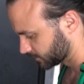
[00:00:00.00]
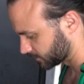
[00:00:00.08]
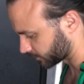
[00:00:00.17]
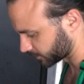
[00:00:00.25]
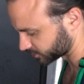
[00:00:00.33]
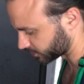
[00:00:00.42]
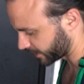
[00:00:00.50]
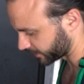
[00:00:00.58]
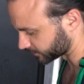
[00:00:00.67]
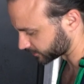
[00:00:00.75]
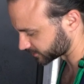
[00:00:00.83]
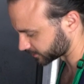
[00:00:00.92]
your
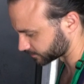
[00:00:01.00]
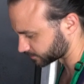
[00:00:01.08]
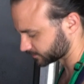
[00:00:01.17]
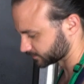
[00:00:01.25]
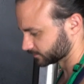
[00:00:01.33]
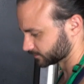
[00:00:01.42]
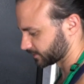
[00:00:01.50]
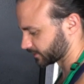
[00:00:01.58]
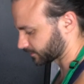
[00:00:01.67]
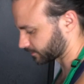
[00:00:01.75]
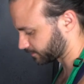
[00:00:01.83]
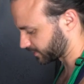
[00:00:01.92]
triangles, your
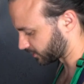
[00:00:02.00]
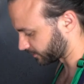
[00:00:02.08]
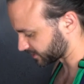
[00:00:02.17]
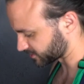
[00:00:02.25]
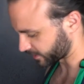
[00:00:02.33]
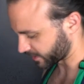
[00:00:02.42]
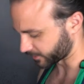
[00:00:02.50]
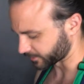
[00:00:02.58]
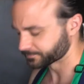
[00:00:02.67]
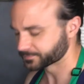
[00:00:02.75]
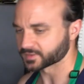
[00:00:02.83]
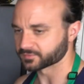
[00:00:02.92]
pyramids,
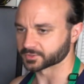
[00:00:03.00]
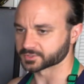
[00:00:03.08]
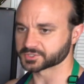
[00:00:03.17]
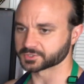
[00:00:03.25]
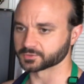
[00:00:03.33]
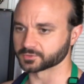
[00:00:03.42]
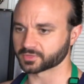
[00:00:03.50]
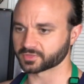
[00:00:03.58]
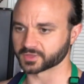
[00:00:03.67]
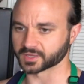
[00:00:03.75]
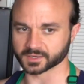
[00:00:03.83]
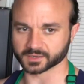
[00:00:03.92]
whatever, if they're too
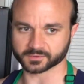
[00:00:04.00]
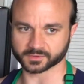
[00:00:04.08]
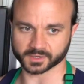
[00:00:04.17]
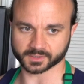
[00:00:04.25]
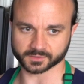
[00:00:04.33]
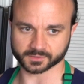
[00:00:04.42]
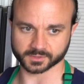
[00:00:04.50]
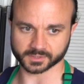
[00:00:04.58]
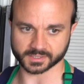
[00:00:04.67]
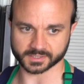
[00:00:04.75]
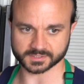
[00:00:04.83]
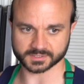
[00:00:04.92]
thick, they're not going to cook
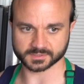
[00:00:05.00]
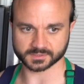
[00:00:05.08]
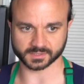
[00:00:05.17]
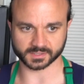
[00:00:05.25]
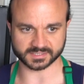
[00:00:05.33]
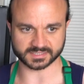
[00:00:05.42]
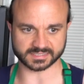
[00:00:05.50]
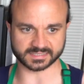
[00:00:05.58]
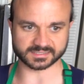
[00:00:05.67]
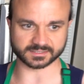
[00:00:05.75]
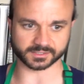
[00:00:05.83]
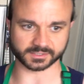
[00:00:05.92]
as
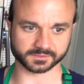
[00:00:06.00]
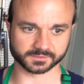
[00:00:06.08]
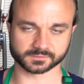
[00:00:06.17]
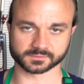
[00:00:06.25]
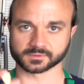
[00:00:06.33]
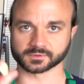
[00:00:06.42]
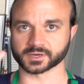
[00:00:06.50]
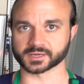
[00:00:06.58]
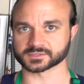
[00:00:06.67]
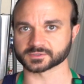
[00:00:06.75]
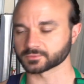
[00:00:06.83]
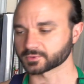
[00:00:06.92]
easily. All
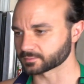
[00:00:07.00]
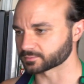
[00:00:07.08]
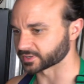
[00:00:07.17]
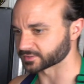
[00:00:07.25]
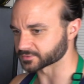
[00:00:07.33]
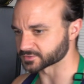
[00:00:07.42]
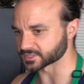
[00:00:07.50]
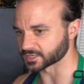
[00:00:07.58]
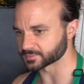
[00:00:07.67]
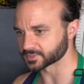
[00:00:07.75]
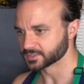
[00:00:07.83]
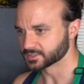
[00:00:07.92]
right, so you want to break those
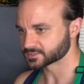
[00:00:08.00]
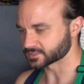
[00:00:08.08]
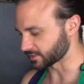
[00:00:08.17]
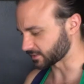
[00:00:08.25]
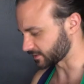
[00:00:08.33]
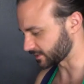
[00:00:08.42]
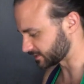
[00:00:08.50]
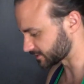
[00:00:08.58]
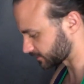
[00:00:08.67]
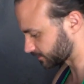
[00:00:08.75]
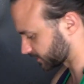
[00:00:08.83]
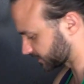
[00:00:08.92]
up so that you can
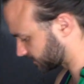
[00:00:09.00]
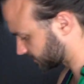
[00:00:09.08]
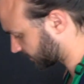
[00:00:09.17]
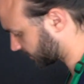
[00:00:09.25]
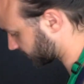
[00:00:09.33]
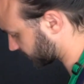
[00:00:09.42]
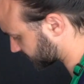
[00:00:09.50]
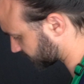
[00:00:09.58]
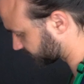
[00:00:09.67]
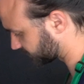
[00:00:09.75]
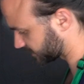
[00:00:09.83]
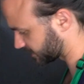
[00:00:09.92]
easily put all this
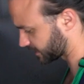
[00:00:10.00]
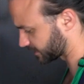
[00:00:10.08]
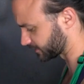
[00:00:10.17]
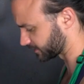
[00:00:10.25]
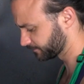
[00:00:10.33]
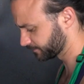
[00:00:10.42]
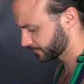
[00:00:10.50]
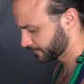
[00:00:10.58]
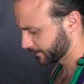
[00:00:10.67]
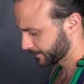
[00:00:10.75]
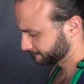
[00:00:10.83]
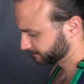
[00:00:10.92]
stuff together.
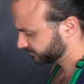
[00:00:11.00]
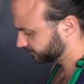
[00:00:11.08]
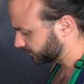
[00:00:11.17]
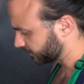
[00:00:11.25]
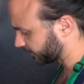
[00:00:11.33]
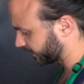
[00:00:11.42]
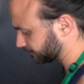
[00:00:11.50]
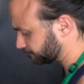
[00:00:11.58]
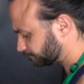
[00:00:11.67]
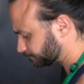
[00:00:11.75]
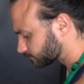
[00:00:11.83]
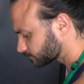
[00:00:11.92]
All right,
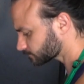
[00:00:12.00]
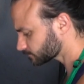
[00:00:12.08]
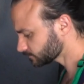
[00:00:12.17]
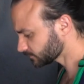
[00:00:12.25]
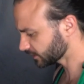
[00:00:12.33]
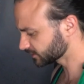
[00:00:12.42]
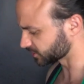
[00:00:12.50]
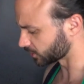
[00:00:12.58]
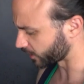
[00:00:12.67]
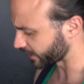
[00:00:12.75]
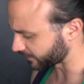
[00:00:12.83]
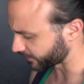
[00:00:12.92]
so
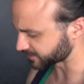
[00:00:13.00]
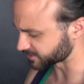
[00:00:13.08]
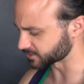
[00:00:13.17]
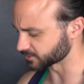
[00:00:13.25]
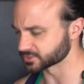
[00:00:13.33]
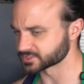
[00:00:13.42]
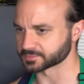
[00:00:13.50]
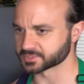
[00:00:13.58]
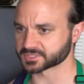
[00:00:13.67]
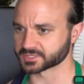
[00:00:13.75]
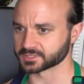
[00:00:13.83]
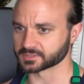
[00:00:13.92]
what I like to do is I'm
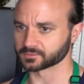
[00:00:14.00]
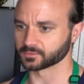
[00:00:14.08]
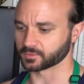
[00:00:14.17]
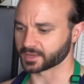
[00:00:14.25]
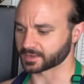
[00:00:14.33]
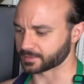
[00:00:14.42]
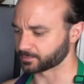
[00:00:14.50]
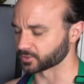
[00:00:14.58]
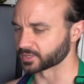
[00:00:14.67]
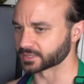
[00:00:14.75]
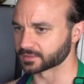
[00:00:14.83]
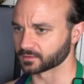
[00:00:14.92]
just gonna, like I
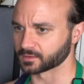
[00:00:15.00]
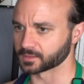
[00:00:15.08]
put it,